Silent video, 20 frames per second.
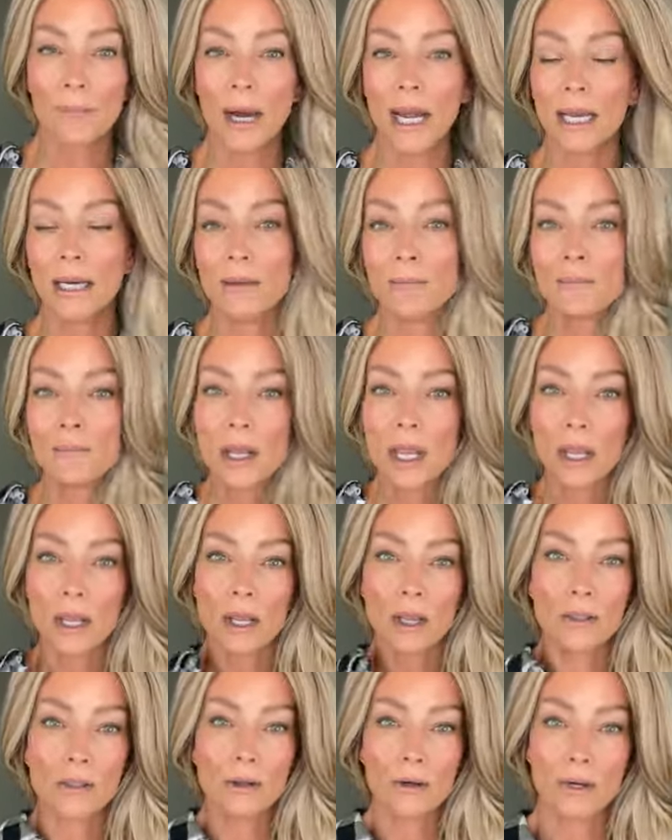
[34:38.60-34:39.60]
But
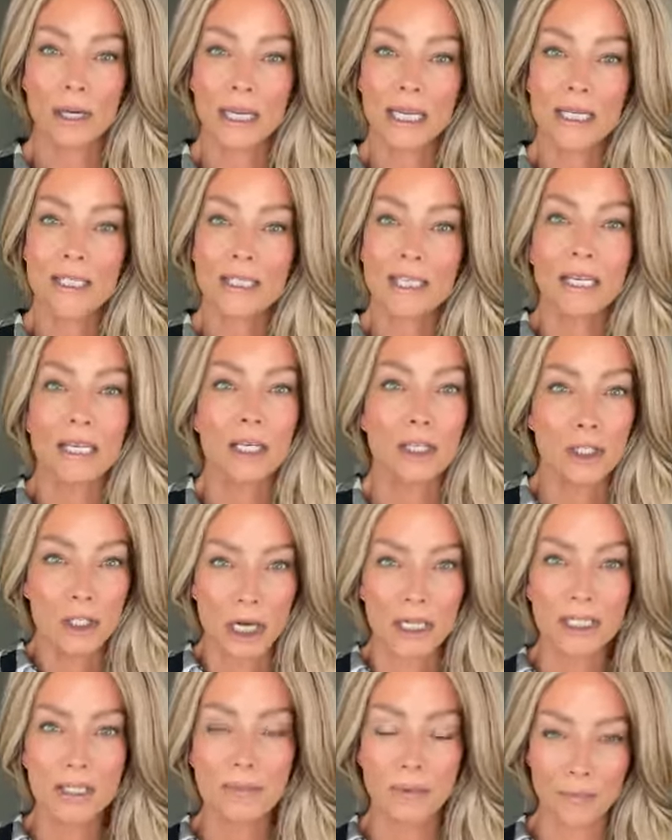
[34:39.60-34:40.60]
there is an
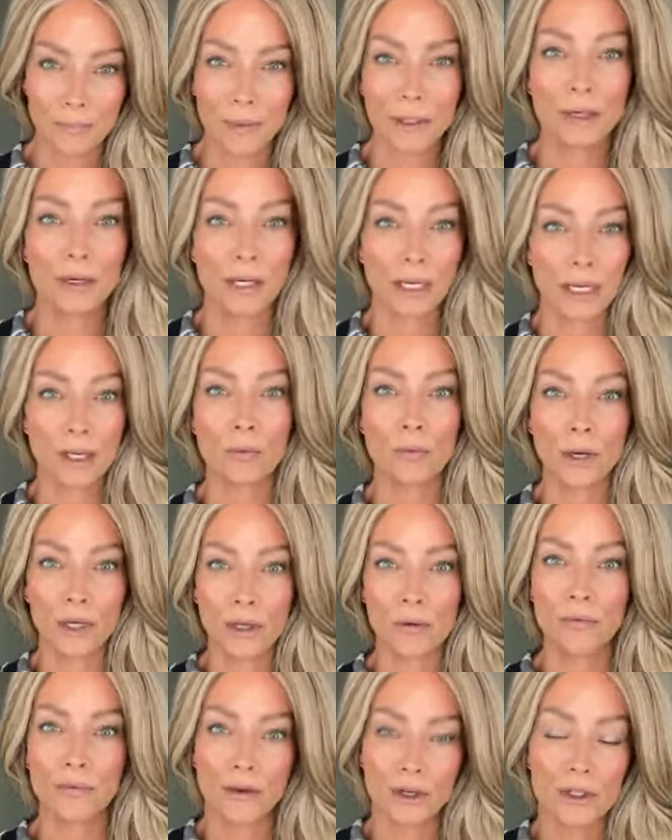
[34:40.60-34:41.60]
adjustment period
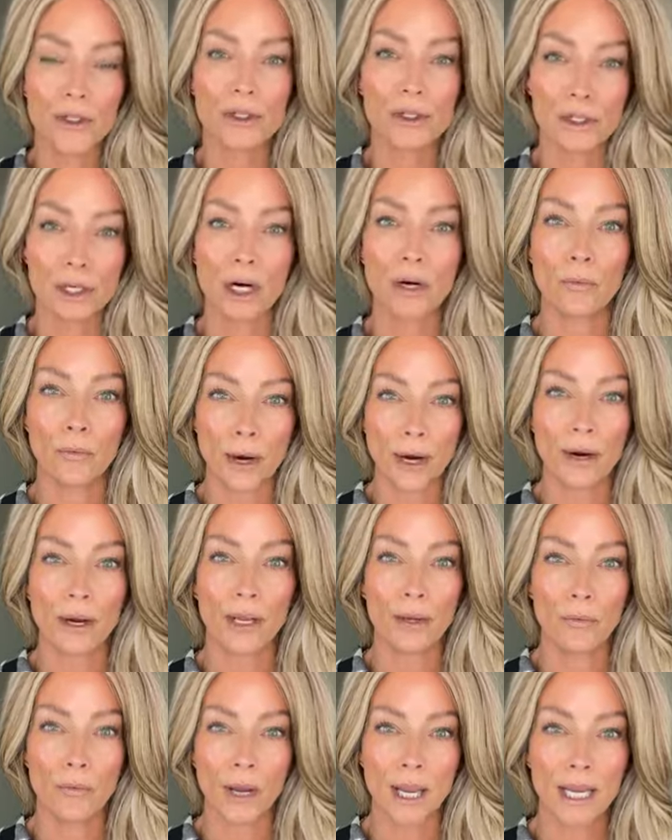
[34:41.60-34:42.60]
when you first start
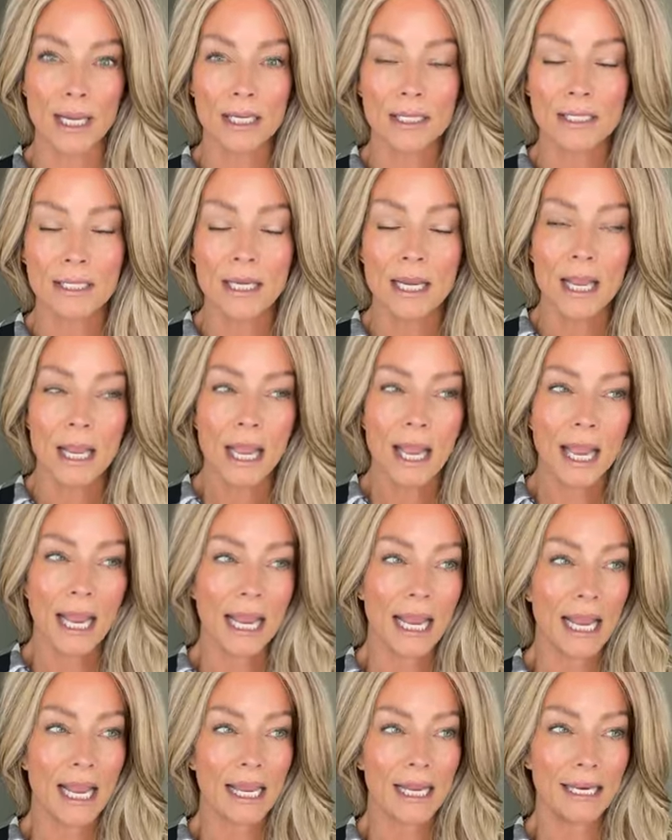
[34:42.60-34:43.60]
wearing wigs
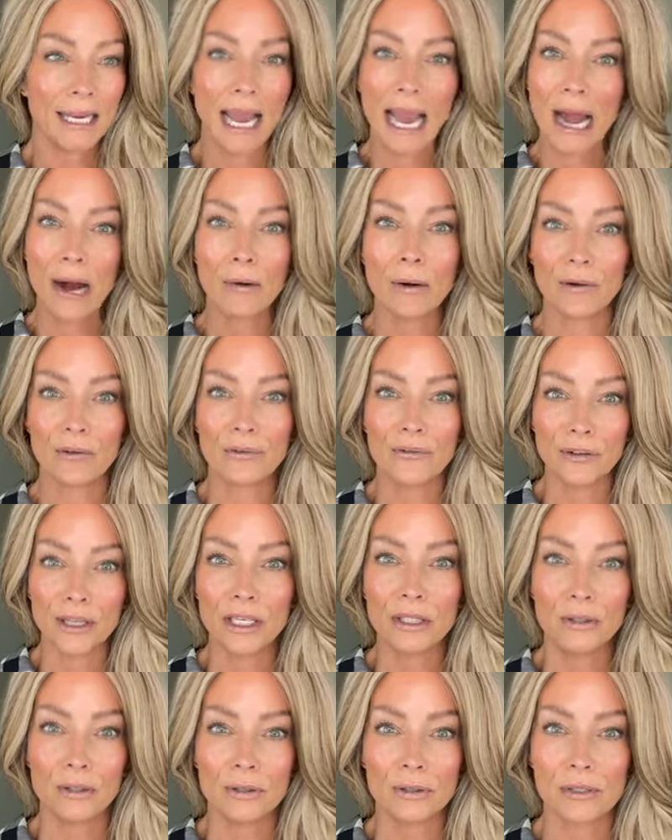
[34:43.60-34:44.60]
and how it
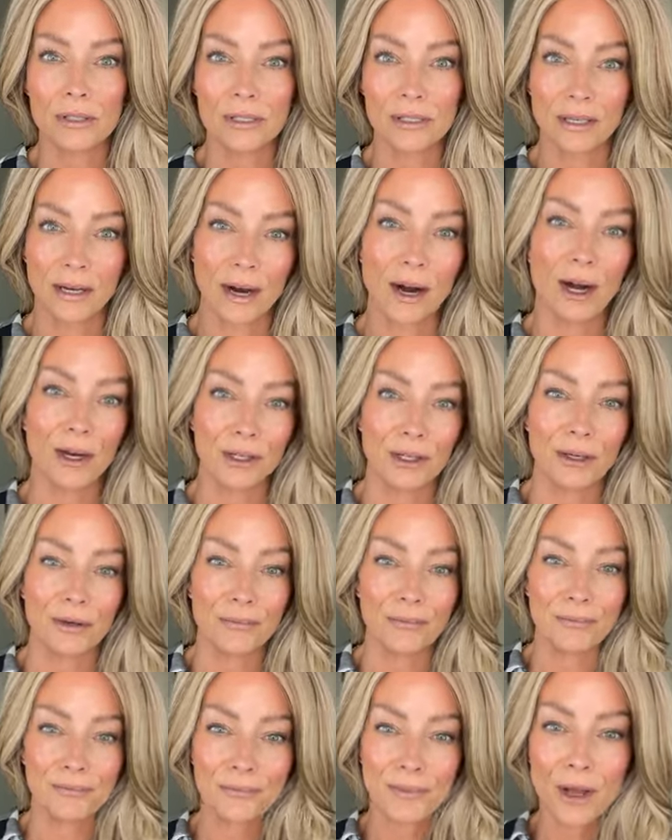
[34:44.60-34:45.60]
feels on you.
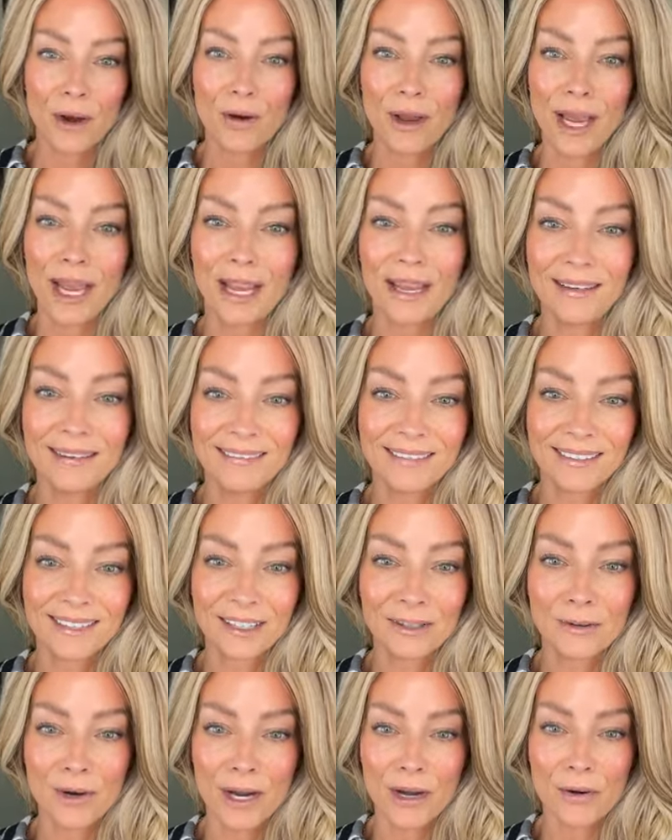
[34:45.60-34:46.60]
Okay,
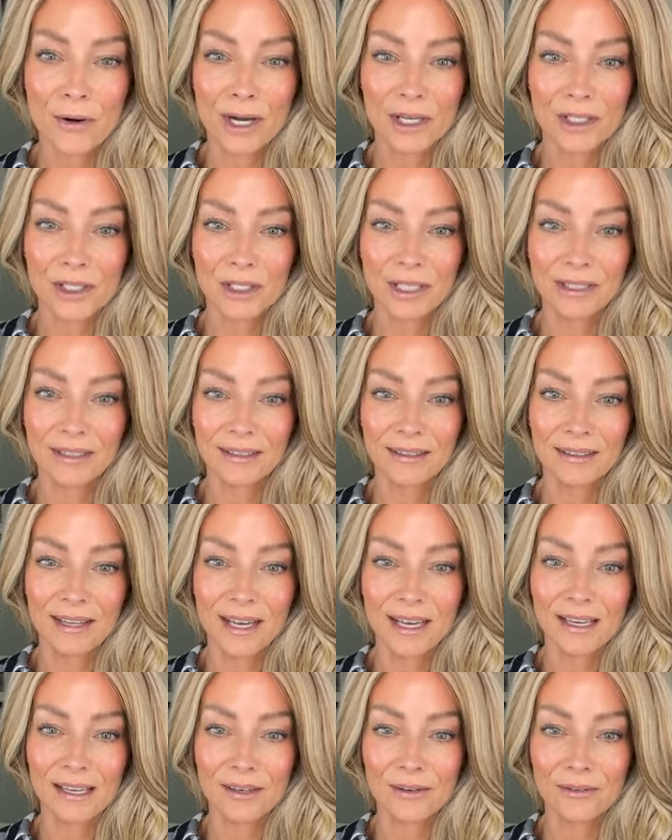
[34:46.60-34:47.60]
great question.
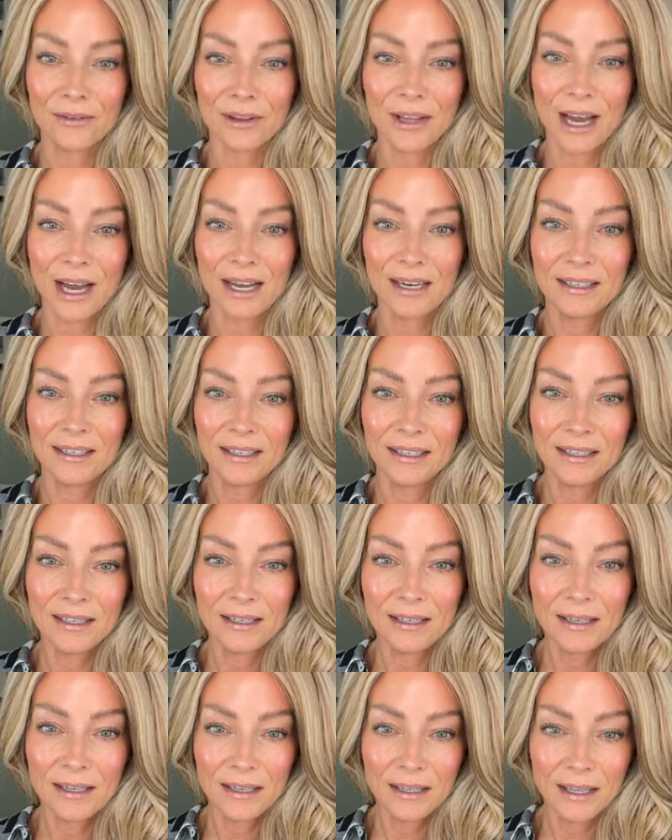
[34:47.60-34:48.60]
Thank you for that.
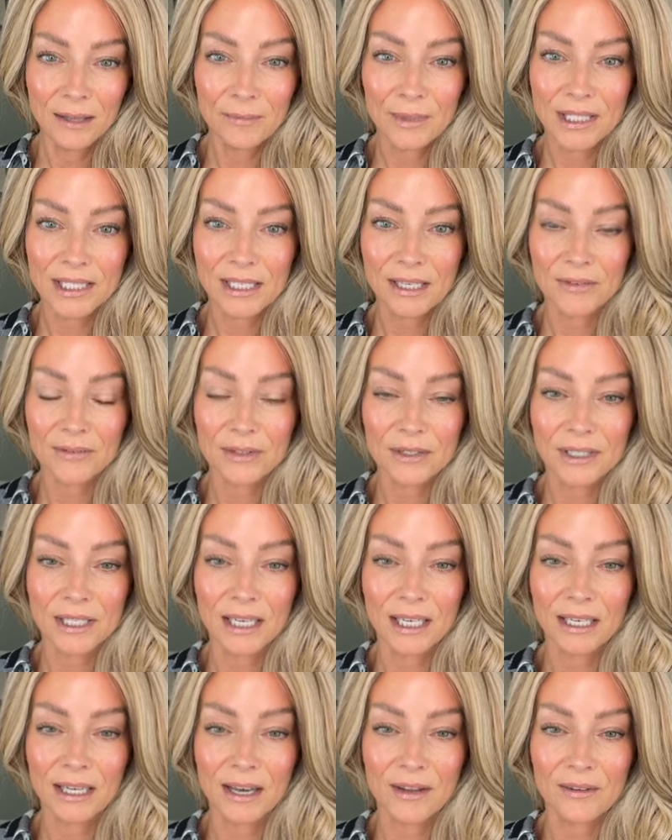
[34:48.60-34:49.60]
Let me see if there's
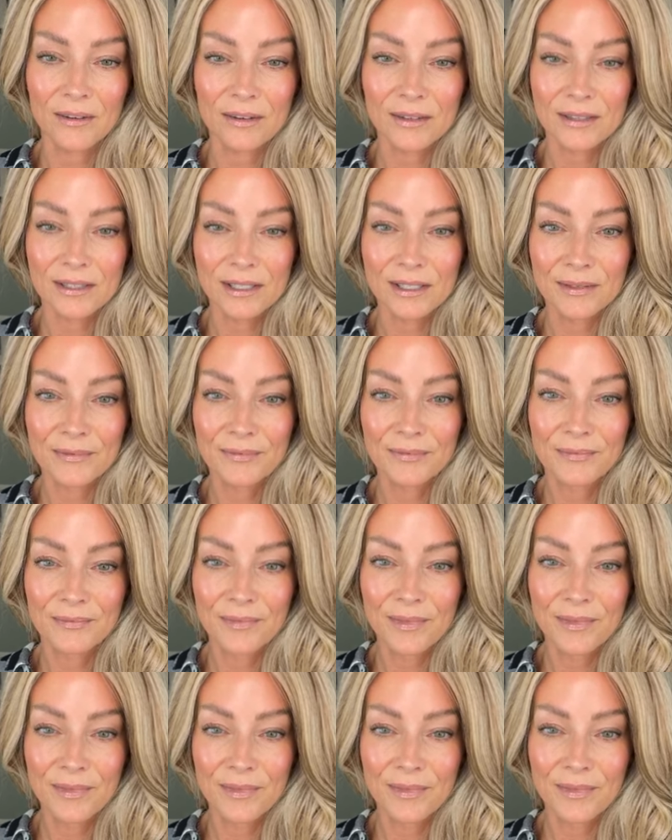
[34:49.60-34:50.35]
any others.